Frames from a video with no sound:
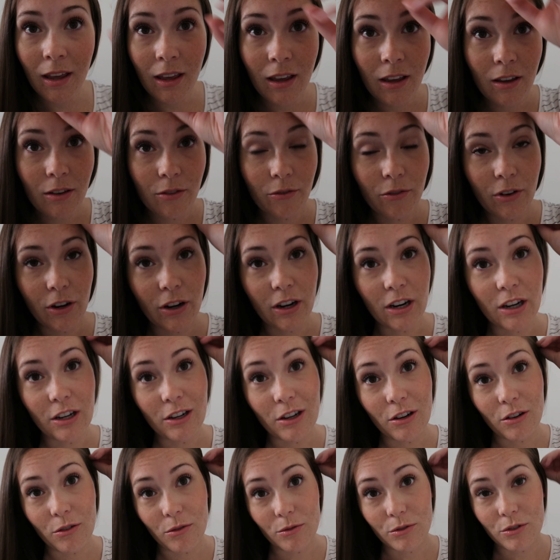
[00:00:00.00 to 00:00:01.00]
very
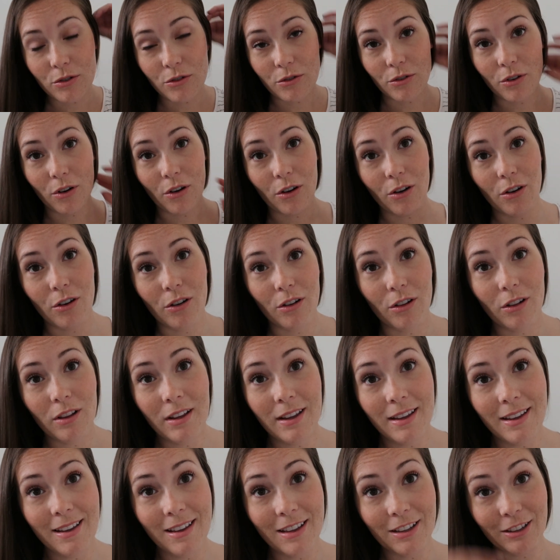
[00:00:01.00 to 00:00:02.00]

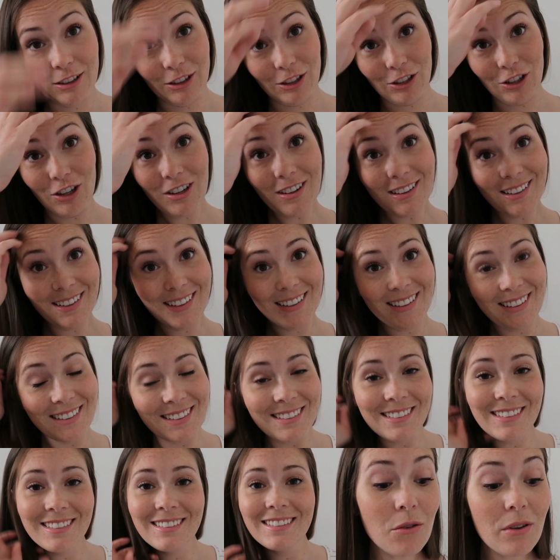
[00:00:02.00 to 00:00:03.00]
neutral look.
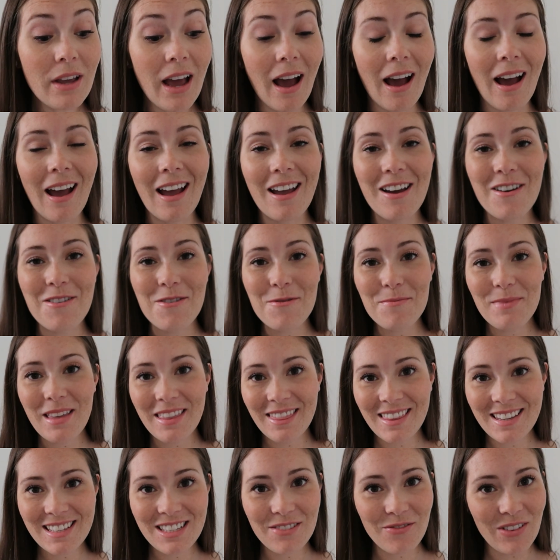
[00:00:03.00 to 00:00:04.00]
So yeah, I hope
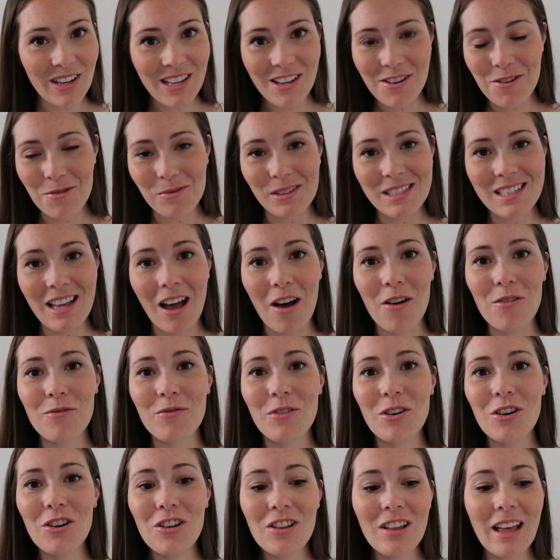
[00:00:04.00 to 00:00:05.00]
that this video was
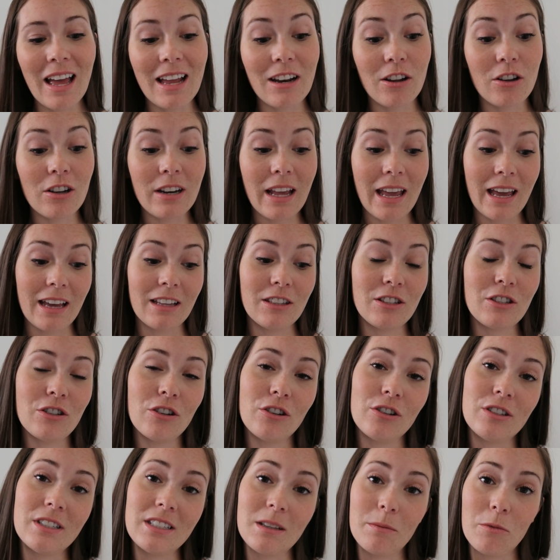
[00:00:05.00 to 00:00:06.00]
helpful and could
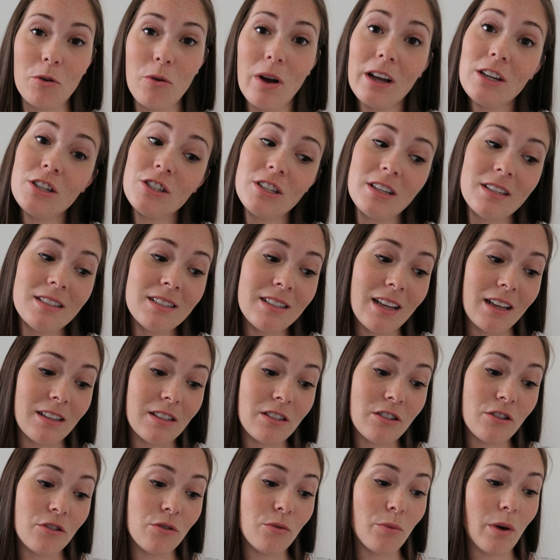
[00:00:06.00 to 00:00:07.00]
answer some questions
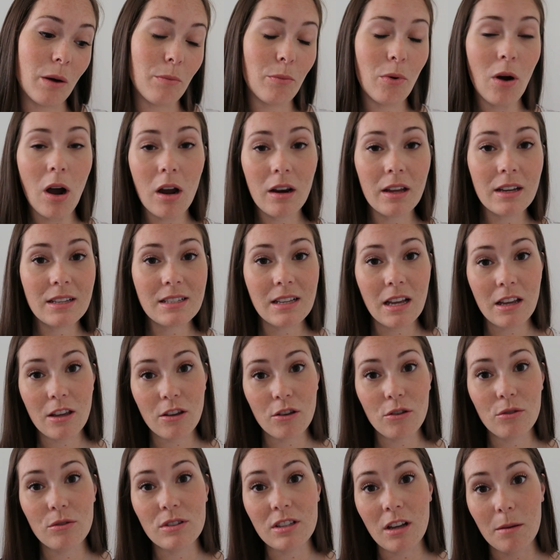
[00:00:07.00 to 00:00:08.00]
as to what products I
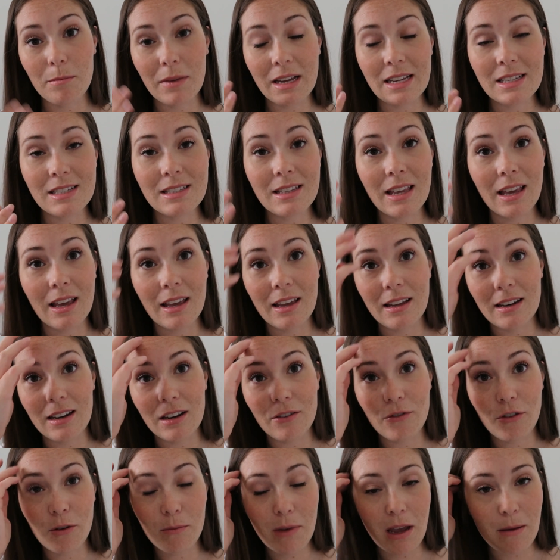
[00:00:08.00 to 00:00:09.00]
use on my skin
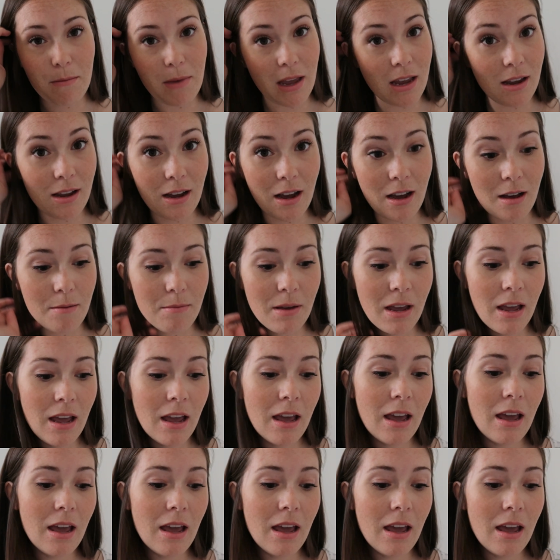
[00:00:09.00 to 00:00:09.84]
and for my makeup.